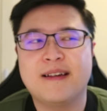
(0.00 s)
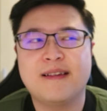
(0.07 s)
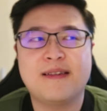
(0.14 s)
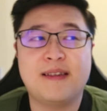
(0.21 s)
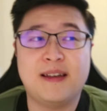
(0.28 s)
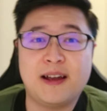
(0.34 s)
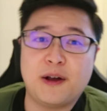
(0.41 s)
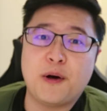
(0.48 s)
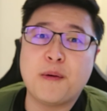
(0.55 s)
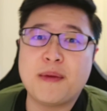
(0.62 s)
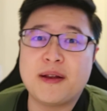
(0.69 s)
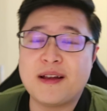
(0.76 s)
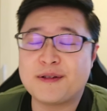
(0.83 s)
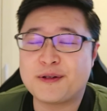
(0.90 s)
stay at
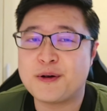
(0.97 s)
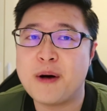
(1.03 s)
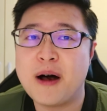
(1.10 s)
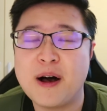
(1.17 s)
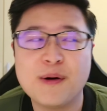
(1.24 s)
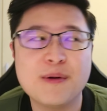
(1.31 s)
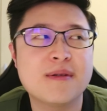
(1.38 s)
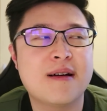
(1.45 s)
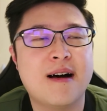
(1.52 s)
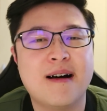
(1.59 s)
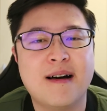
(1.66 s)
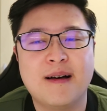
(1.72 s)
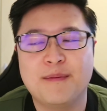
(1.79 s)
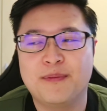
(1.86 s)
home and not go out.
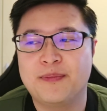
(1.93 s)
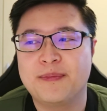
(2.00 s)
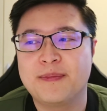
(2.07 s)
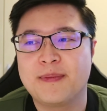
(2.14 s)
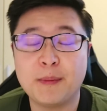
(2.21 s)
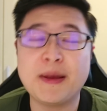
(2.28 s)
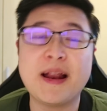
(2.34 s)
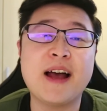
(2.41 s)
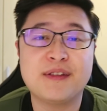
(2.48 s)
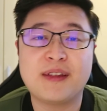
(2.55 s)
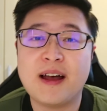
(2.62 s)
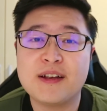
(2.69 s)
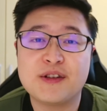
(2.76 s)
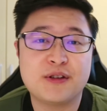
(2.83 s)
I
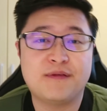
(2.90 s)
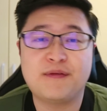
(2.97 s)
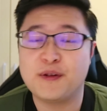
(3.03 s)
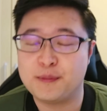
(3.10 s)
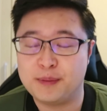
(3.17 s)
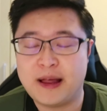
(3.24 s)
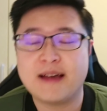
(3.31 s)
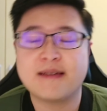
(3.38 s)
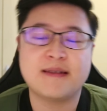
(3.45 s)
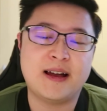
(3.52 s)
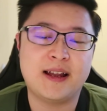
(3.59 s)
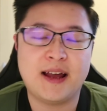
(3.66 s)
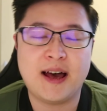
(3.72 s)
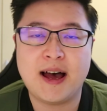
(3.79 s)
should feel blessed
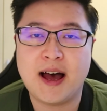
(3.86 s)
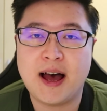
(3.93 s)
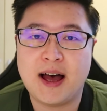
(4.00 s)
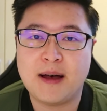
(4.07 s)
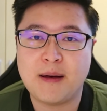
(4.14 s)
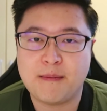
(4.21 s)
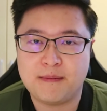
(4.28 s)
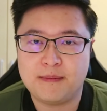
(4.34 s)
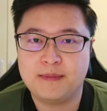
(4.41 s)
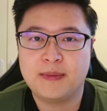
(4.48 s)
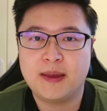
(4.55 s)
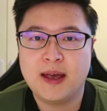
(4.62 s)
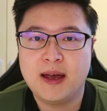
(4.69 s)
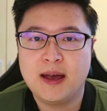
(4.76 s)
that I'm
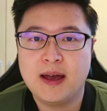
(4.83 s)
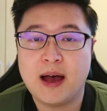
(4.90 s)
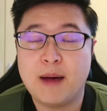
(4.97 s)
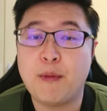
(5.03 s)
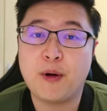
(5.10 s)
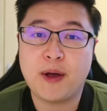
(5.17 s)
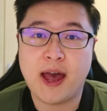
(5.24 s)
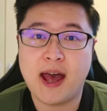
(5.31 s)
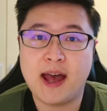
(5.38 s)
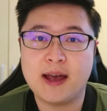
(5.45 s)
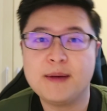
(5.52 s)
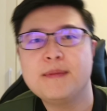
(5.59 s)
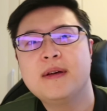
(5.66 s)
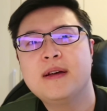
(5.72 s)

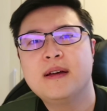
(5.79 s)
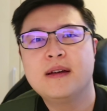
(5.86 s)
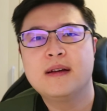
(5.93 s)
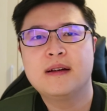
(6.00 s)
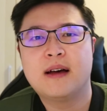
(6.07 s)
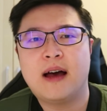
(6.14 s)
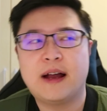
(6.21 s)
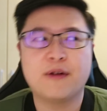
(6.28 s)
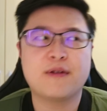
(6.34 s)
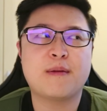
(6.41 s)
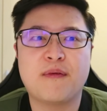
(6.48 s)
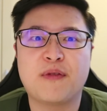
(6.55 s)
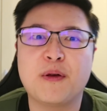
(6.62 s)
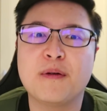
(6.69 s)
okay. I know
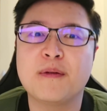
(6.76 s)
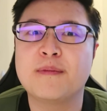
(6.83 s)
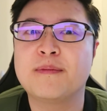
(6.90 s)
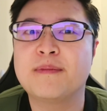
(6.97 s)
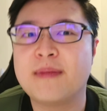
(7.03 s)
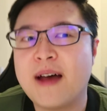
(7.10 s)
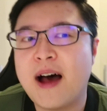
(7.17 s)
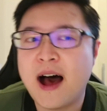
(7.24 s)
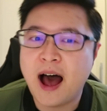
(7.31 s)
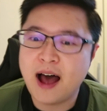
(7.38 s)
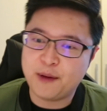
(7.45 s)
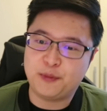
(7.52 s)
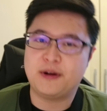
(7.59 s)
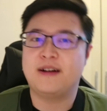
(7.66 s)
some of you
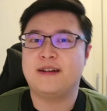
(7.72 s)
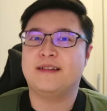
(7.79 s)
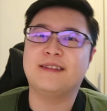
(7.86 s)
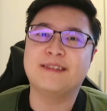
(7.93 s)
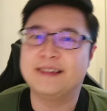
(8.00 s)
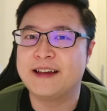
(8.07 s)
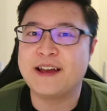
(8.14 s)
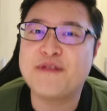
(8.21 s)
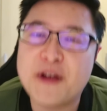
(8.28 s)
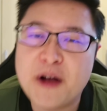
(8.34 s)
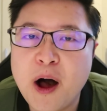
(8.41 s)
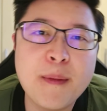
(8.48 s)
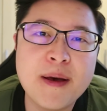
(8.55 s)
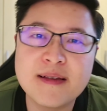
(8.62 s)
were leaving
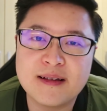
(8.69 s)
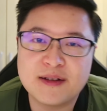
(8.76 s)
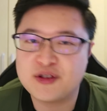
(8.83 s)
comments